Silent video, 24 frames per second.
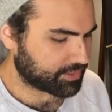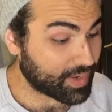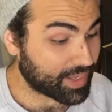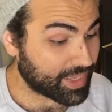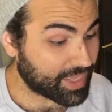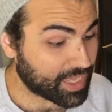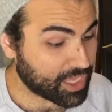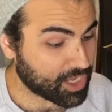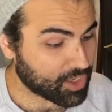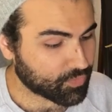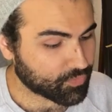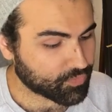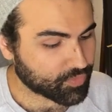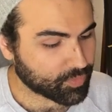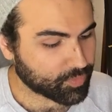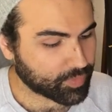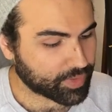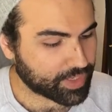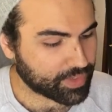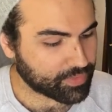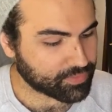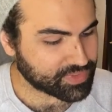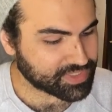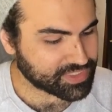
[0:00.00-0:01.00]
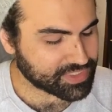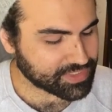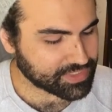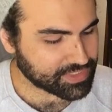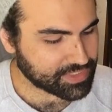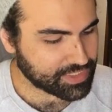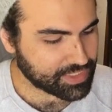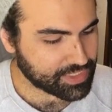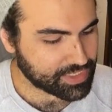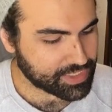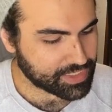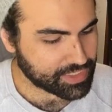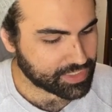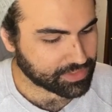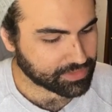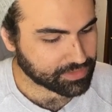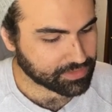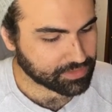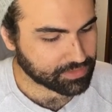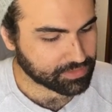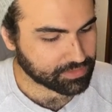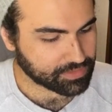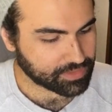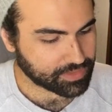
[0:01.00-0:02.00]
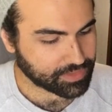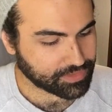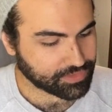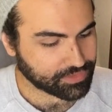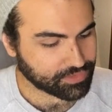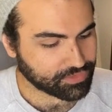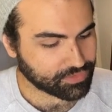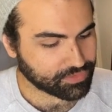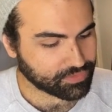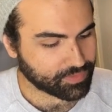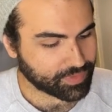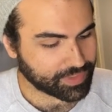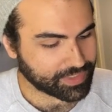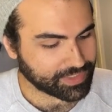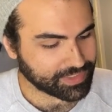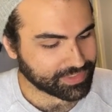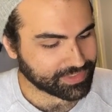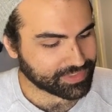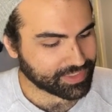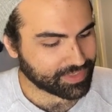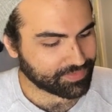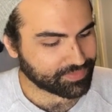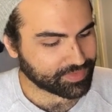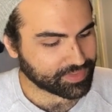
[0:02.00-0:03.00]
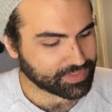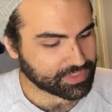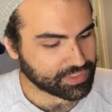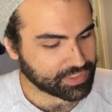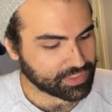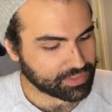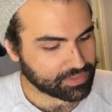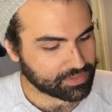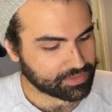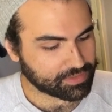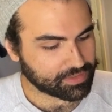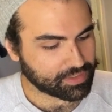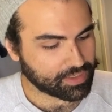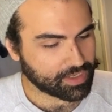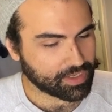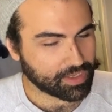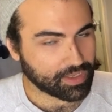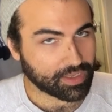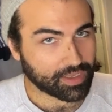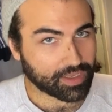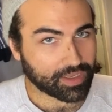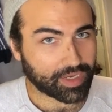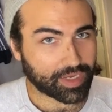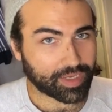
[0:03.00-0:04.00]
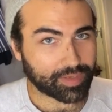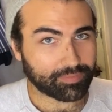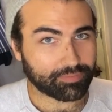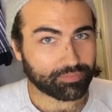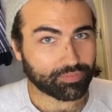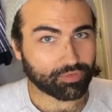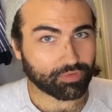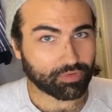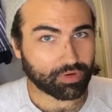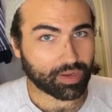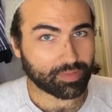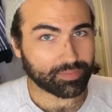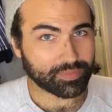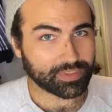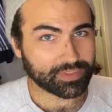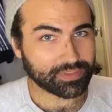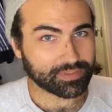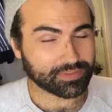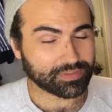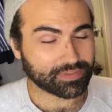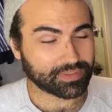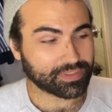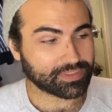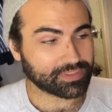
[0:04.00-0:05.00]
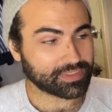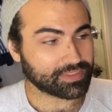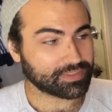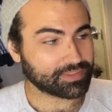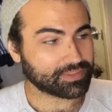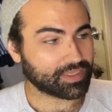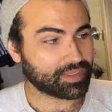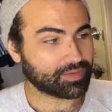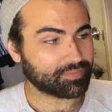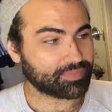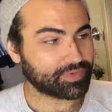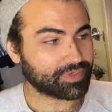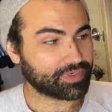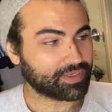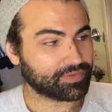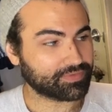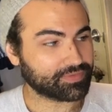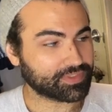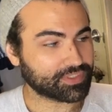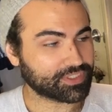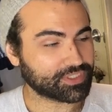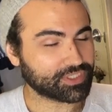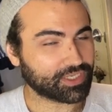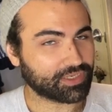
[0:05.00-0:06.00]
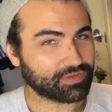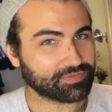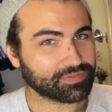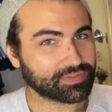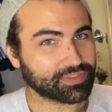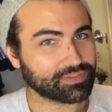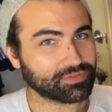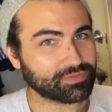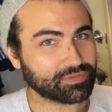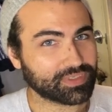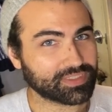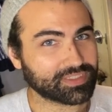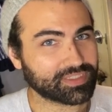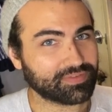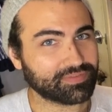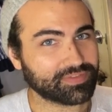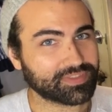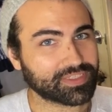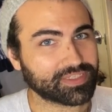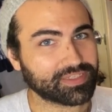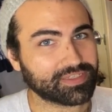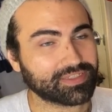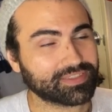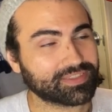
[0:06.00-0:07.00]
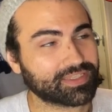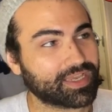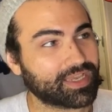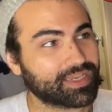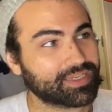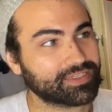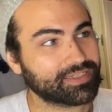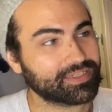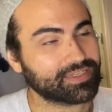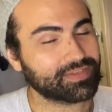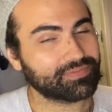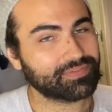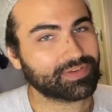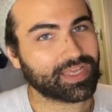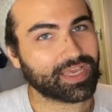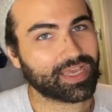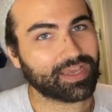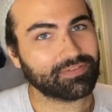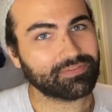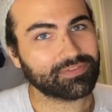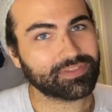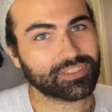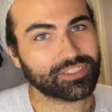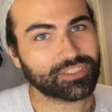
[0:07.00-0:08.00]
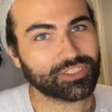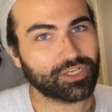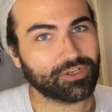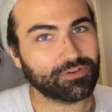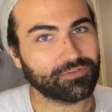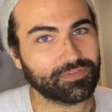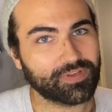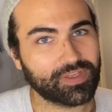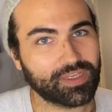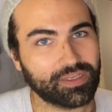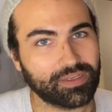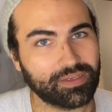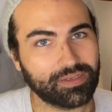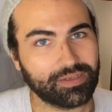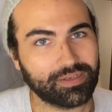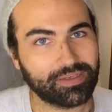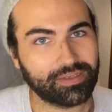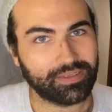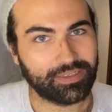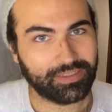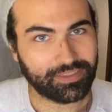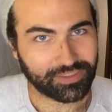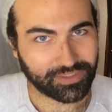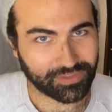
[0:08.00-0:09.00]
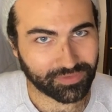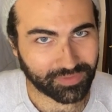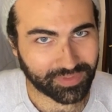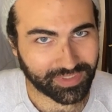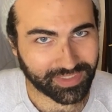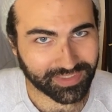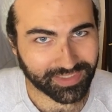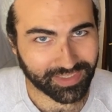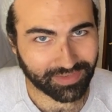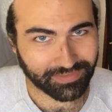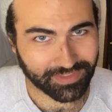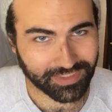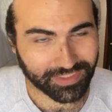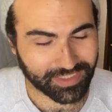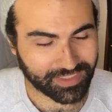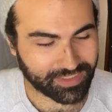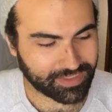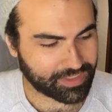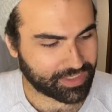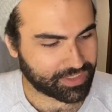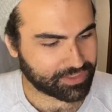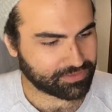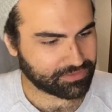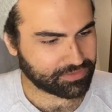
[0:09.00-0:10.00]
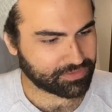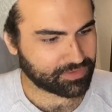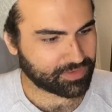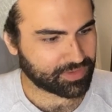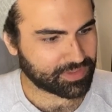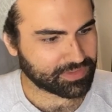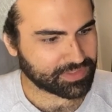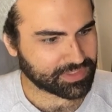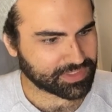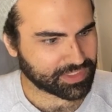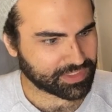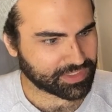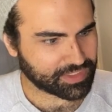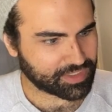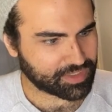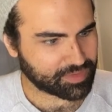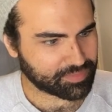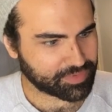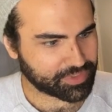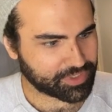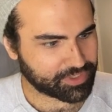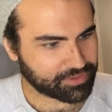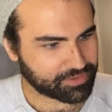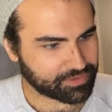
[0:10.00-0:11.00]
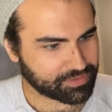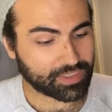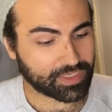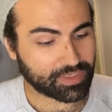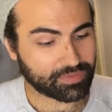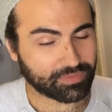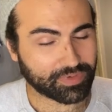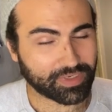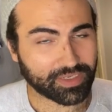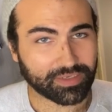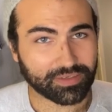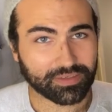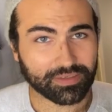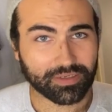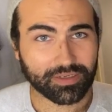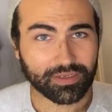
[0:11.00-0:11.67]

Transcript: Wow, from when I went to see It in 2017. I promise this has not been on this shelf since 2017 because I didn't even have this shelf in 2017. I don't know how this ended up here. I went